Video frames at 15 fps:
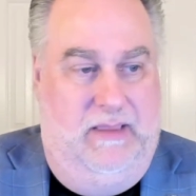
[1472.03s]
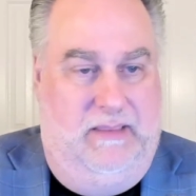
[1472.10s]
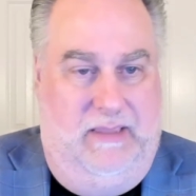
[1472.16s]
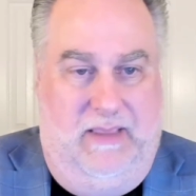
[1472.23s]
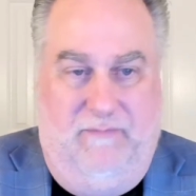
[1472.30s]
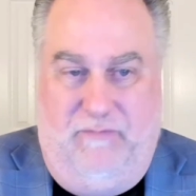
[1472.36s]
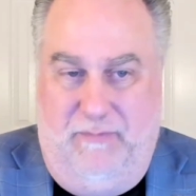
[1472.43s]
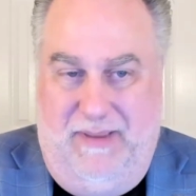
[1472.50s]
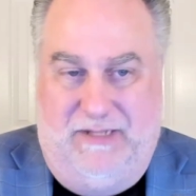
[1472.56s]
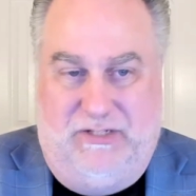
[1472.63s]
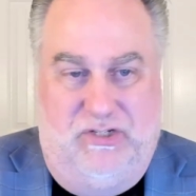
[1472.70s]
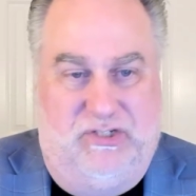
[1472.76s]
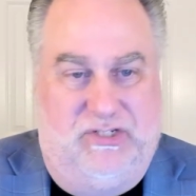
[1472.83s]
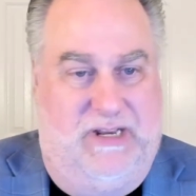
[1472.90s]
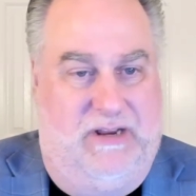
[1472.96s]
the
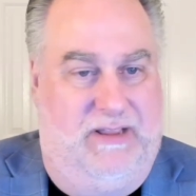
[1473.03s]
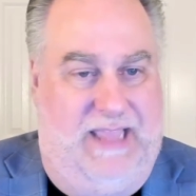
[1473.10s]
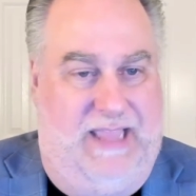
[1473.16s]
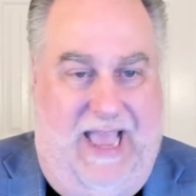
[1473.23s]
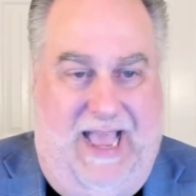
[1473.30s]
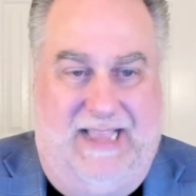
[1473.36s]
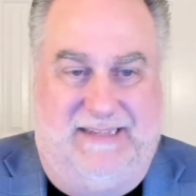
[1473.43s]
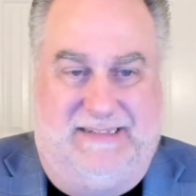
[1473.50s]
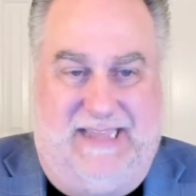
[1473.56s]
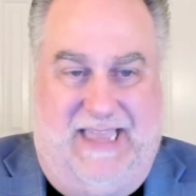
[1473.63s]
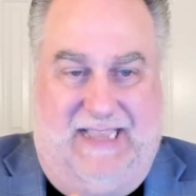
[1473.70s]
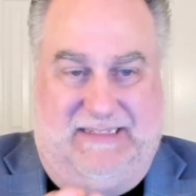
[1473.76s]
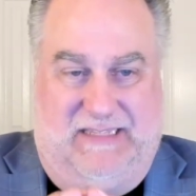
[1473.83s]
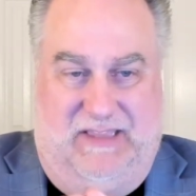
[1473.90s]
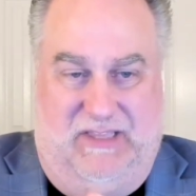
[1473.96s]
information sharing, the
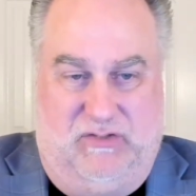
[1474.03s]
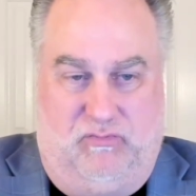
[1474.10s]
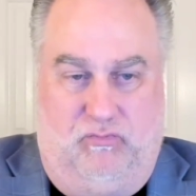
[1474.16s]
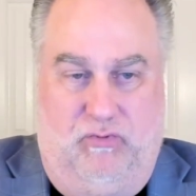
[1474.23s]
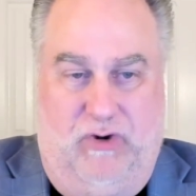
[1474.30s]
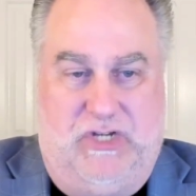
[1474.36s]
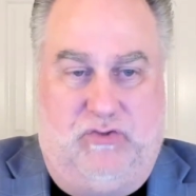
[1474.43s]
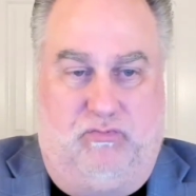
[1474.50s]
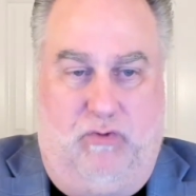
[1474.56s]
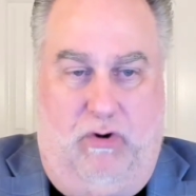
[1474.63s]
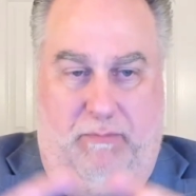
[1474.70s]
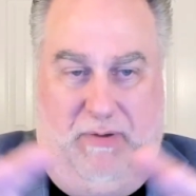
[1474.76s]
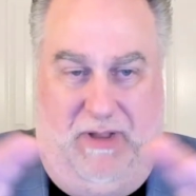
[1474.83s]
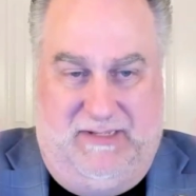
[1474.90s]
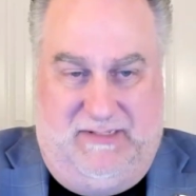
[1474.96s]
ISACs, and this rich,
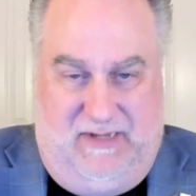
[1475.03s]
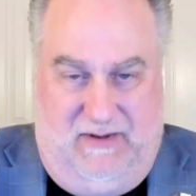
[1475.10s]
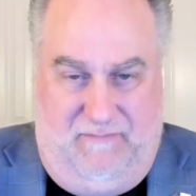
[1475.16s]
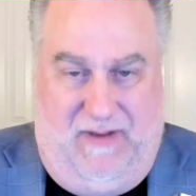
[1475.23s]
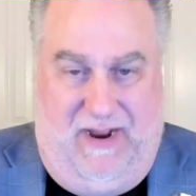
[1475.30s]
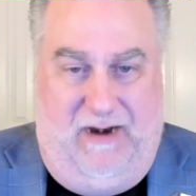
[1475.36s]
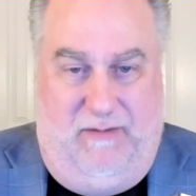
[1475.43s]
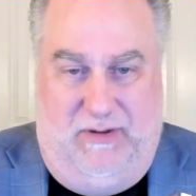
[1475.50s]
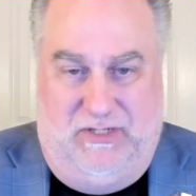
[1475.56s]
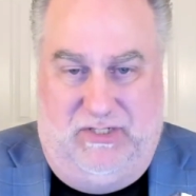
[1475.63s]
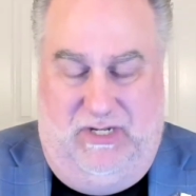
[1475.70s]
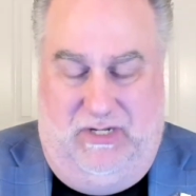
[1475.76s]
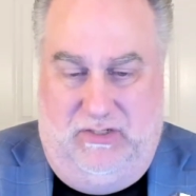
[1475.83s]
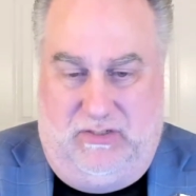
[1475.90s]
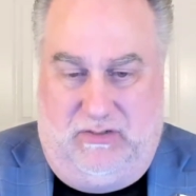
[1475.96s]
robust environment
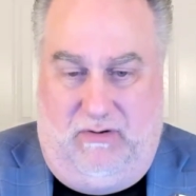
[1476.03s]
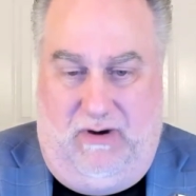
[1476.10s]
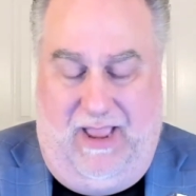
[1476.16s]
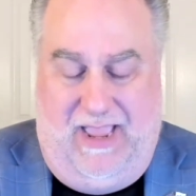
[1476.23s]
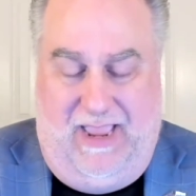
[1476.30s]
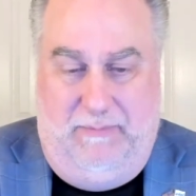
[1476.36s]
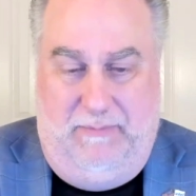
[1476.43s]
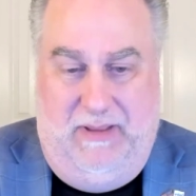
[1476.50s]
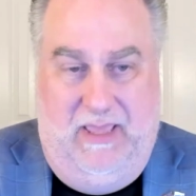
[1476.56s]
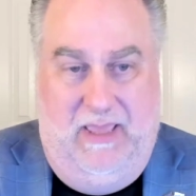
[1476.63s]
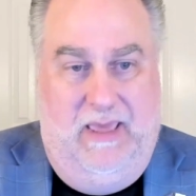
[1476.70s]
she described.